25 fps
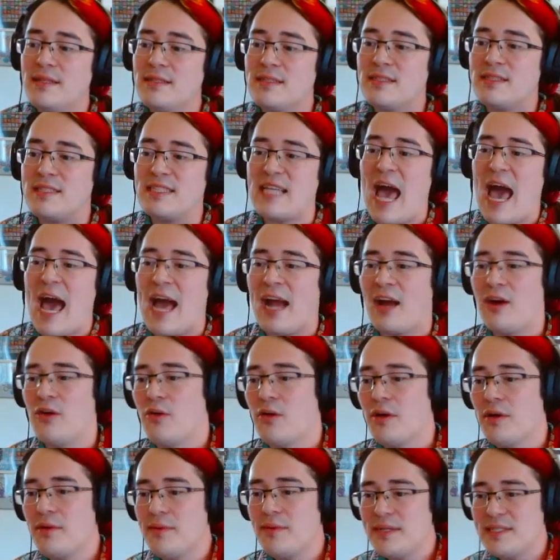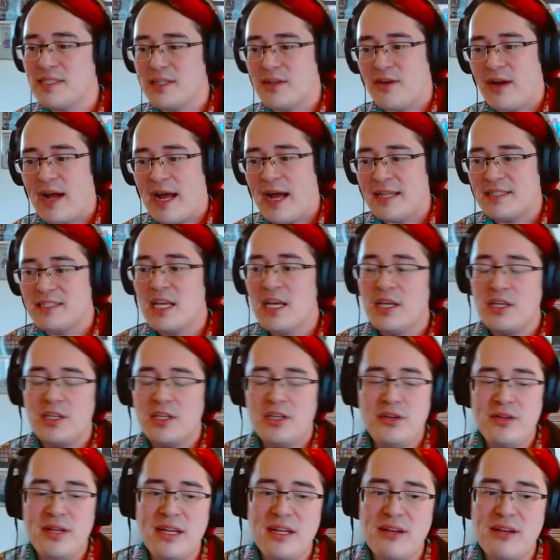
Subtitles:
sack, or aristocrats. You need to